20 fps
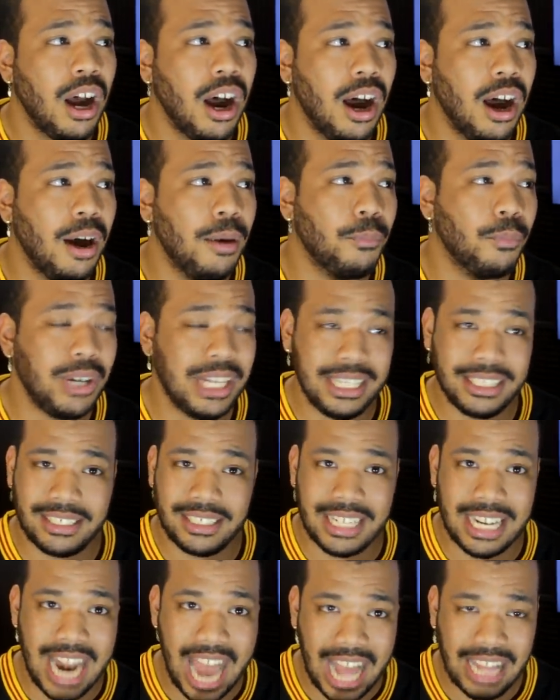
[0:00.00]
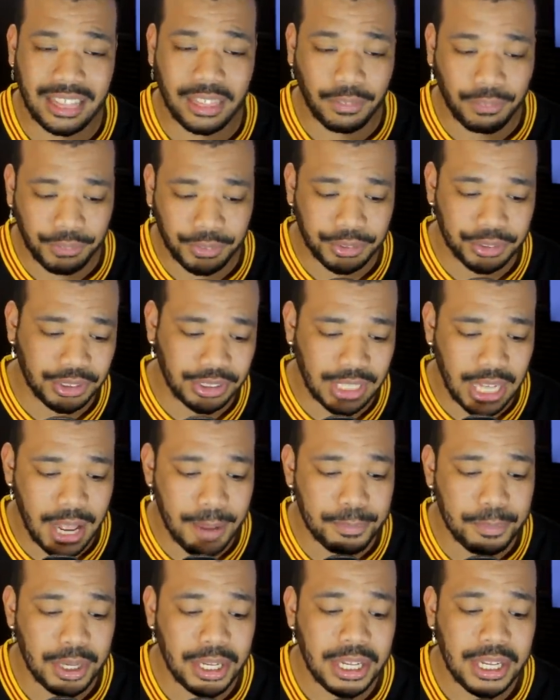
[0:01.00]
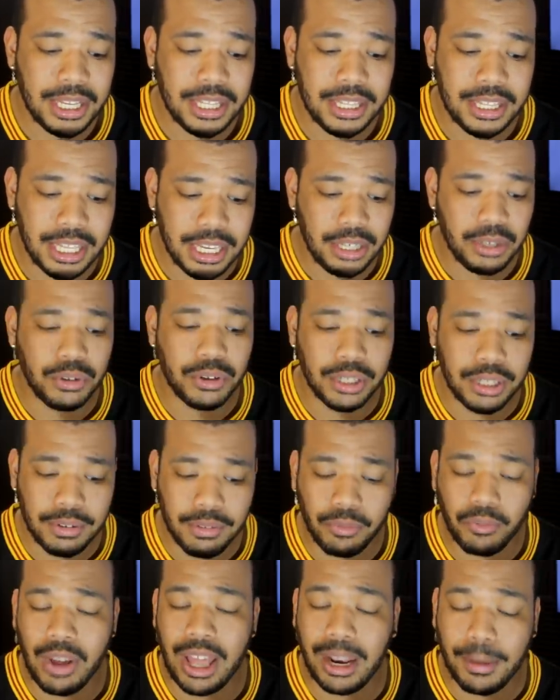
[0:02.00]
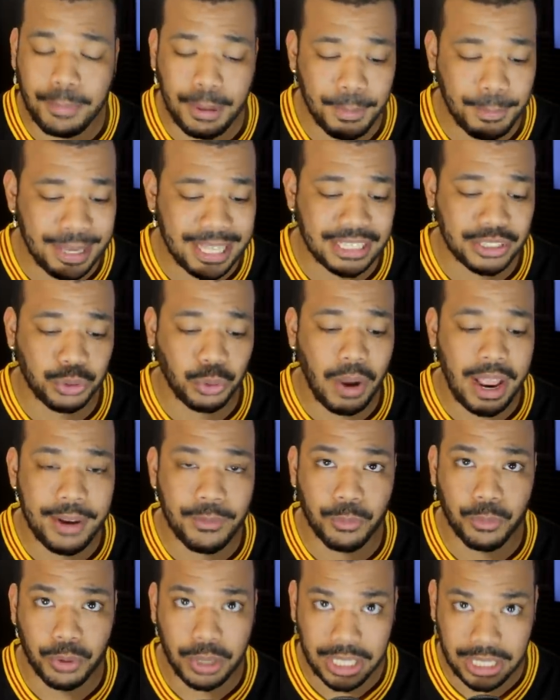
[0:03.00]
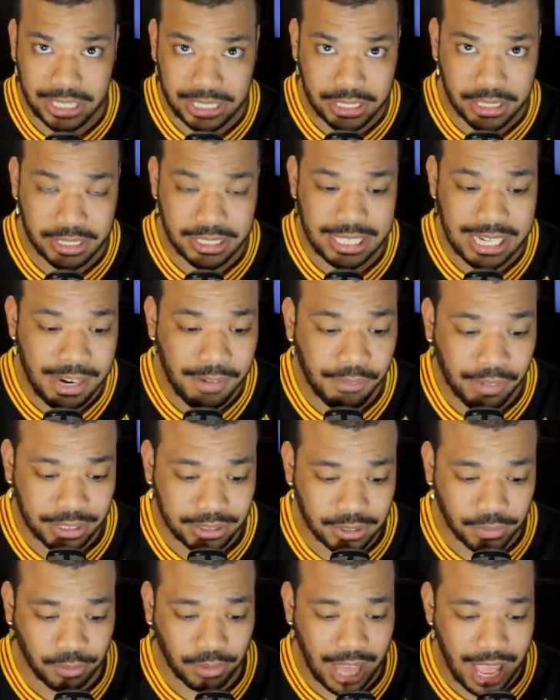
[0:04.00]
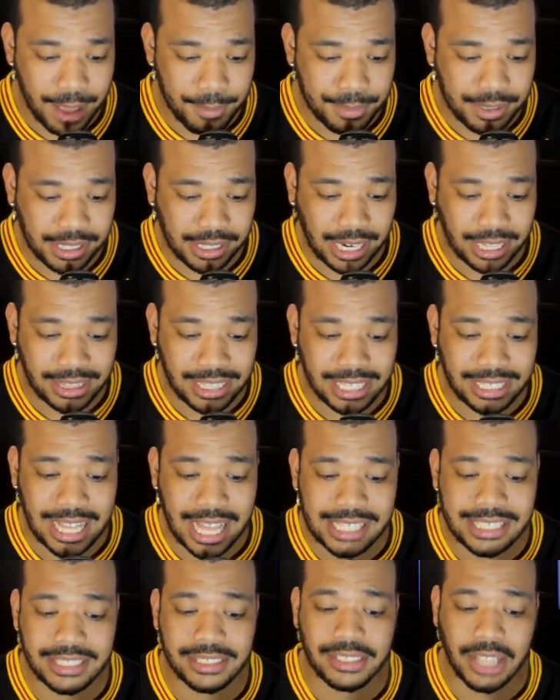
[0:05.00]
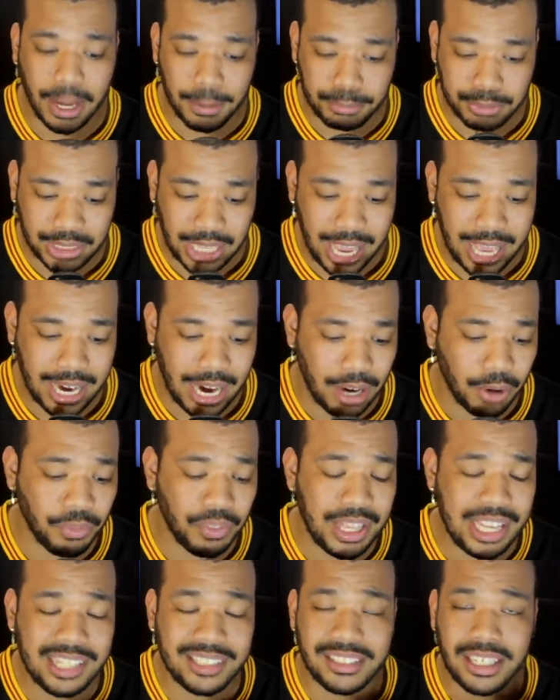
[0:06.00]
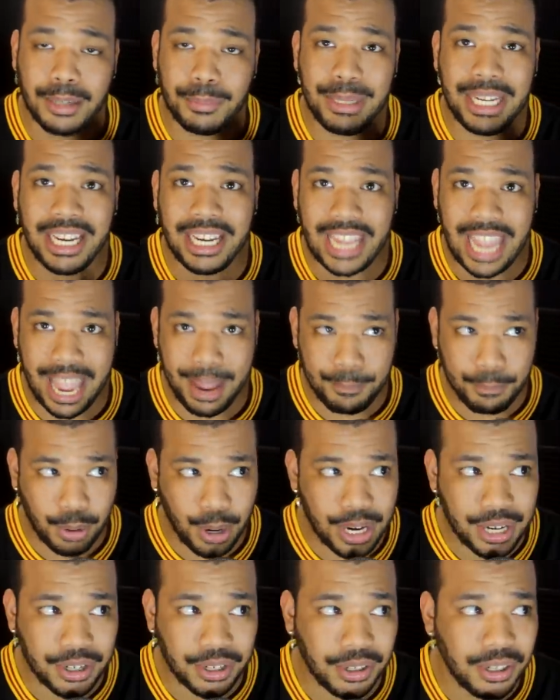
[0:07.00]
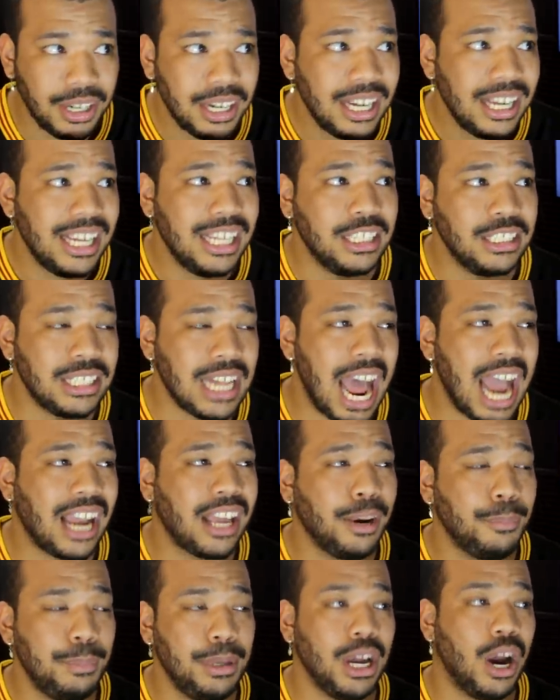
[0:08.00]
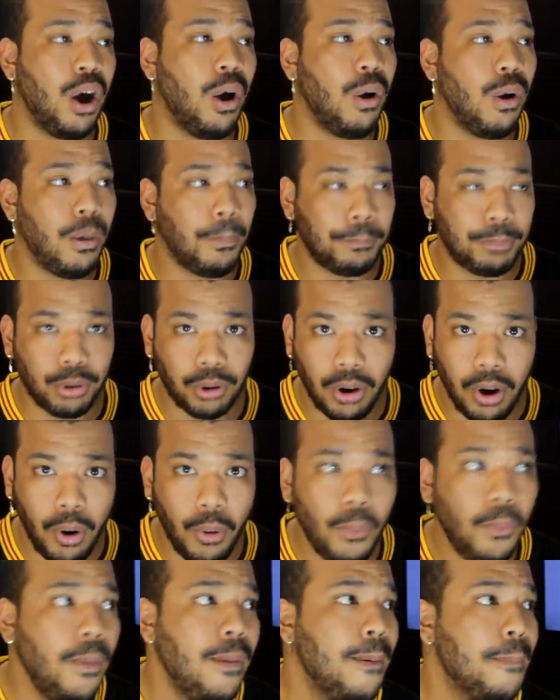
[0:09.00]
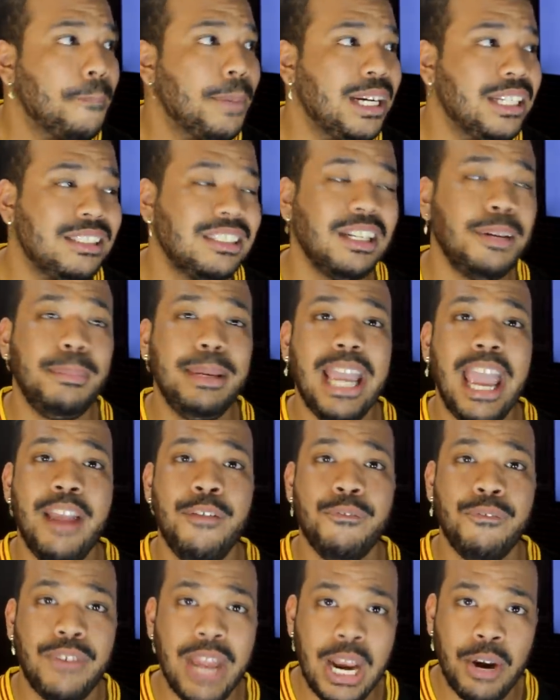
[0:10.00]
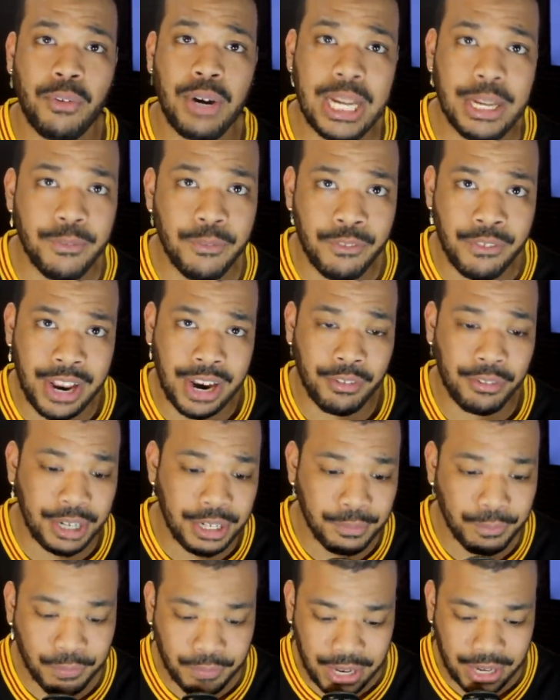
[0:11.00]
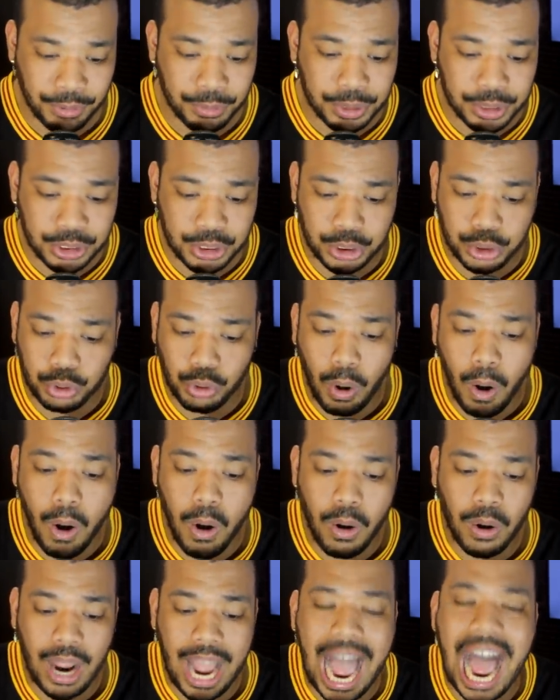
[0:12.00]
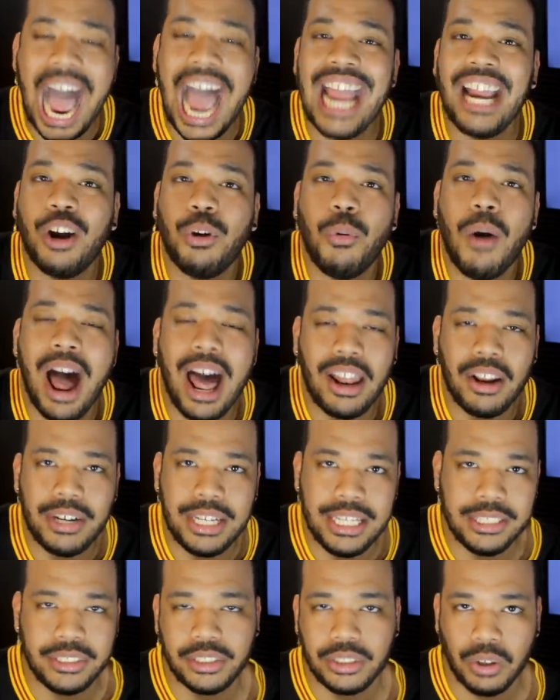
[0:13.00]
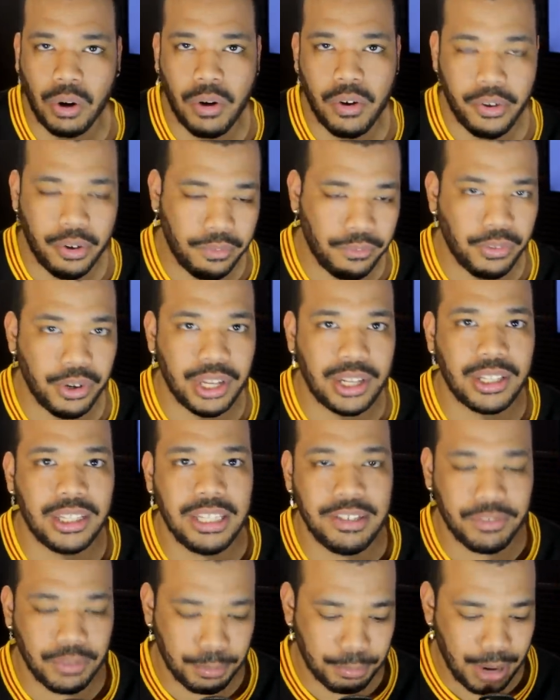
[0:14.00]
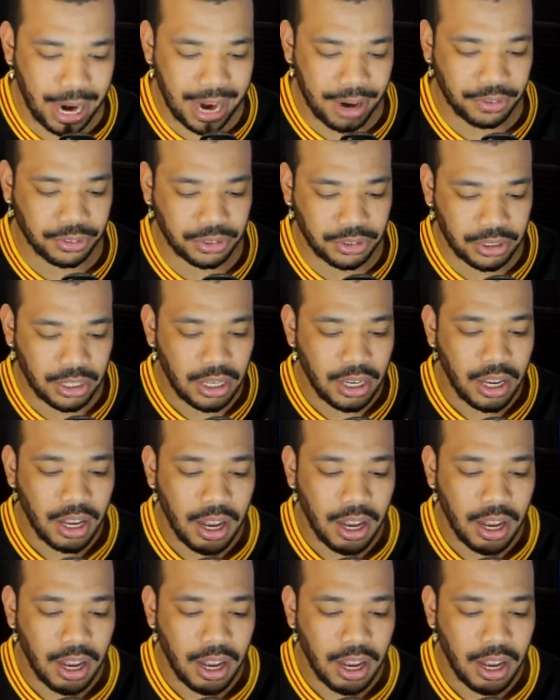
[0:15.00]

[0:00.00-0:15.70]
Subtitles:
when it's not the first step, then you can develop him into a really good defensive lineman. And I think that's his upside. I don't think he's going to be a game breaker. He's not going to be an all pro, but he's going to be a very, very, very strong, high quality starter for the Cleveland Browns.